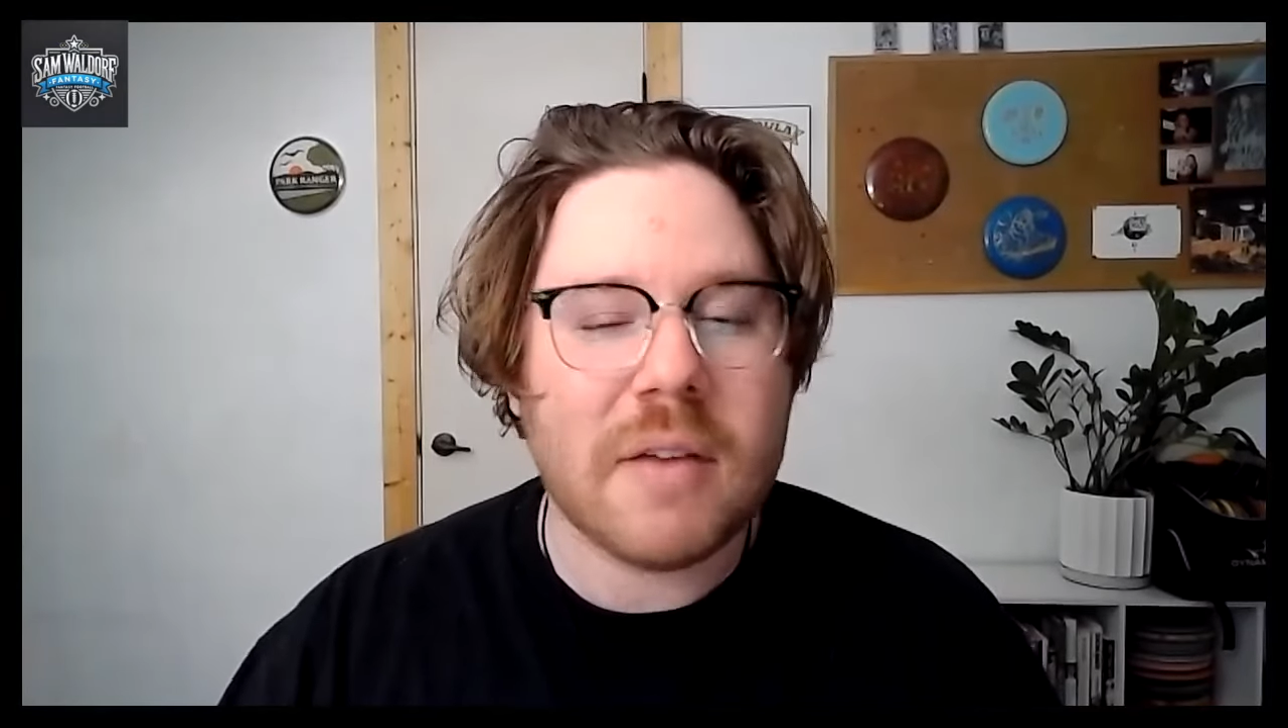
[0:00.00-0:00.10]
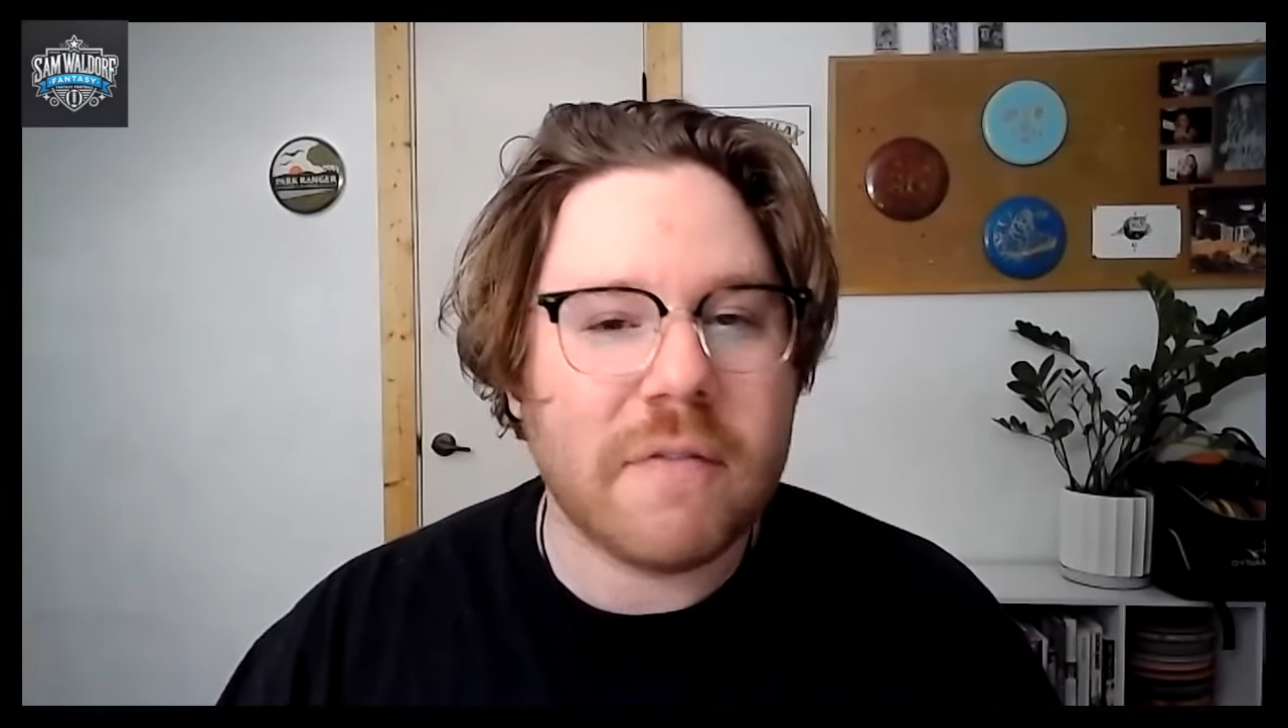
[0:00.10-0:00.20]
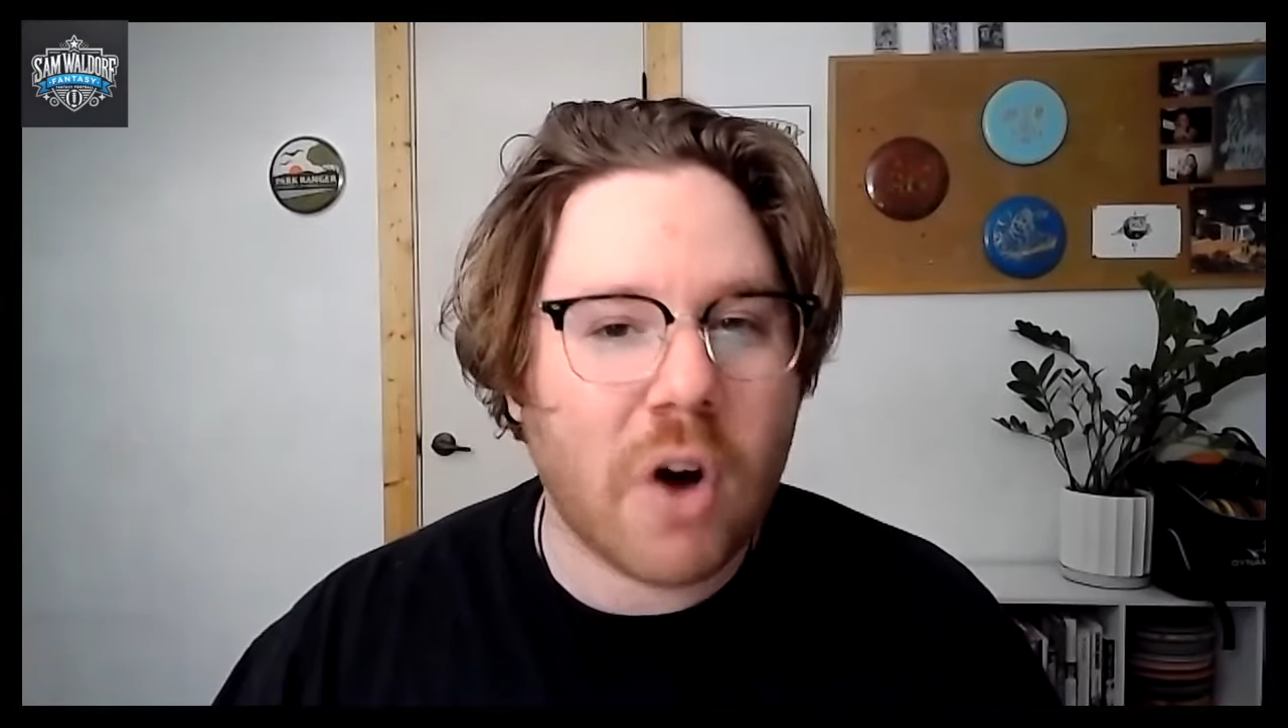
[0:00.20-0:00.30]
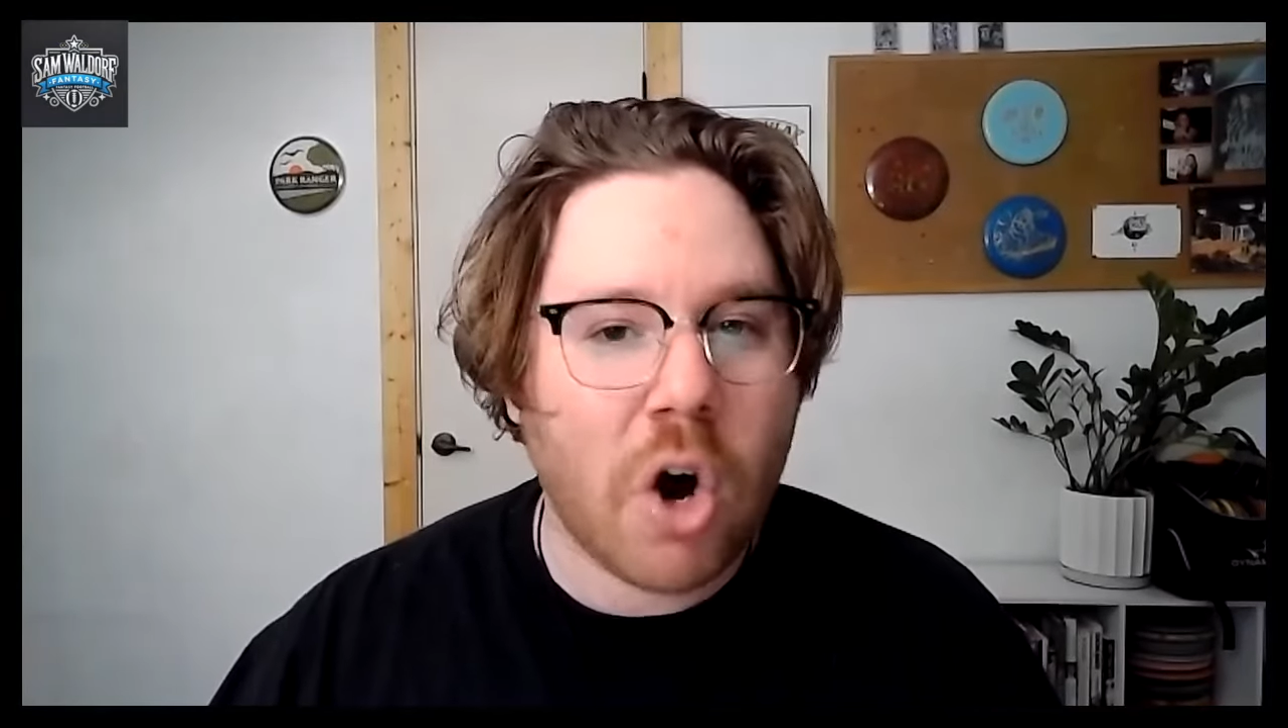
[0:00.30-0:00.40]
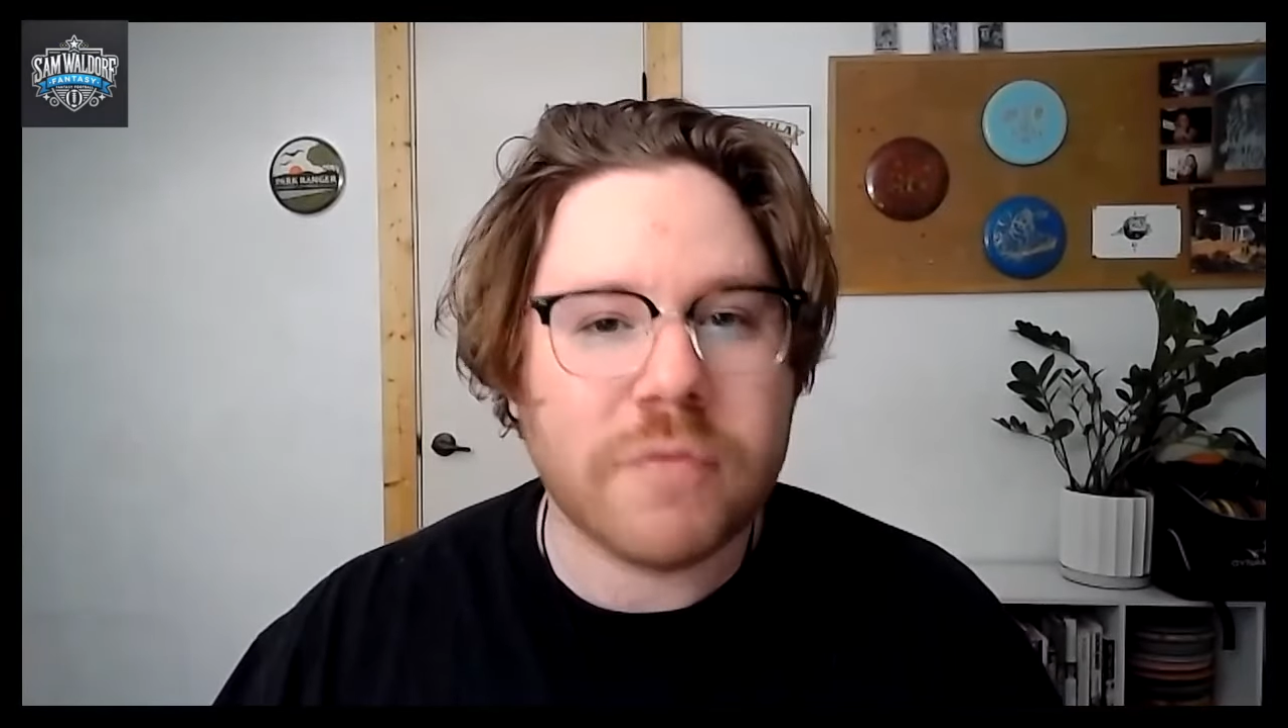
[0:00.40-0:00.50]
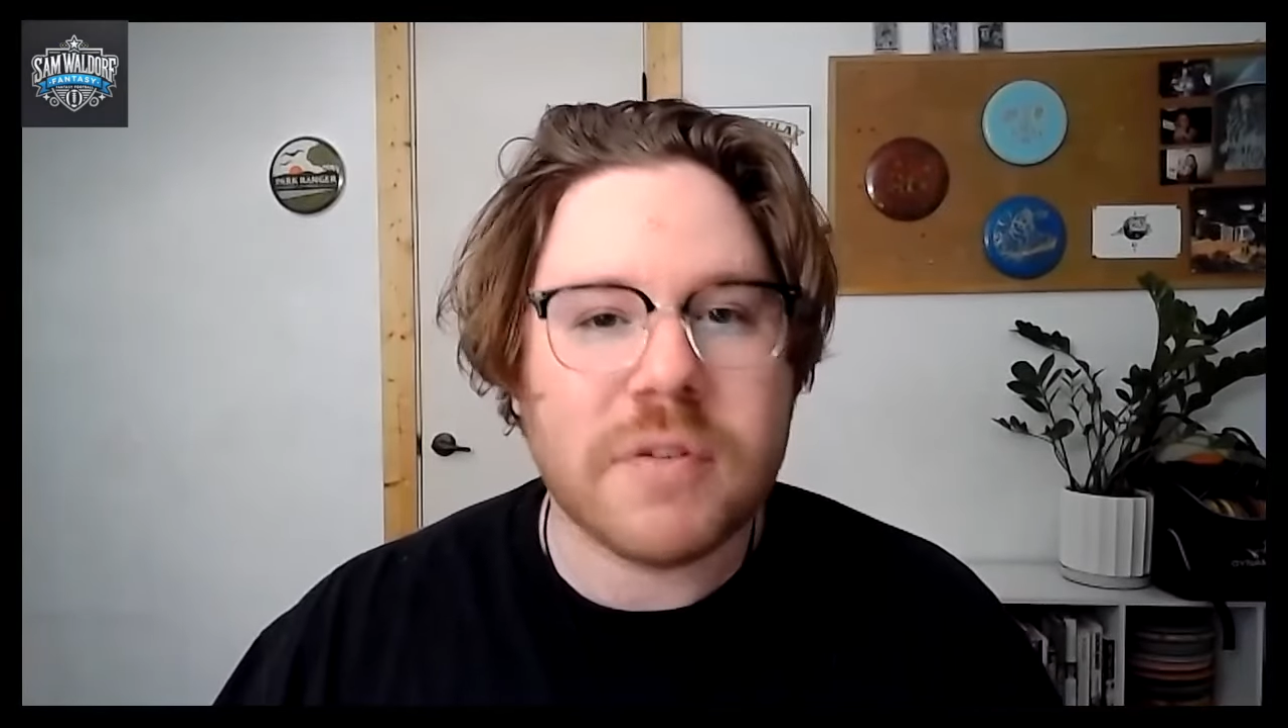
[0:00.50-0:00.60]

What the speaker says: involved.